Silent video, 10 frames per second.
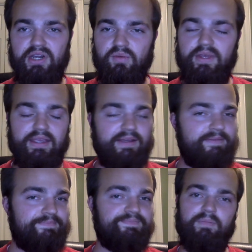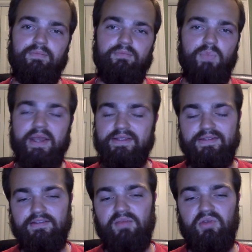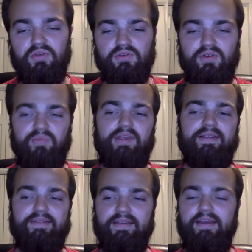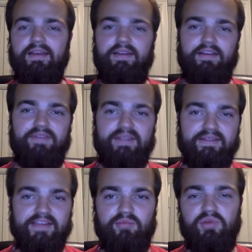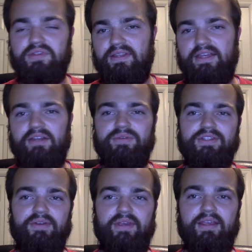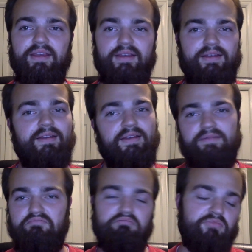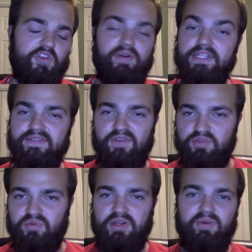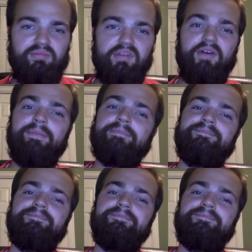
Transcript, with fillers: Pretty weak, minus the CPU score because of the insane boosting that it was doing. The rest of it was pretty wimpy, though.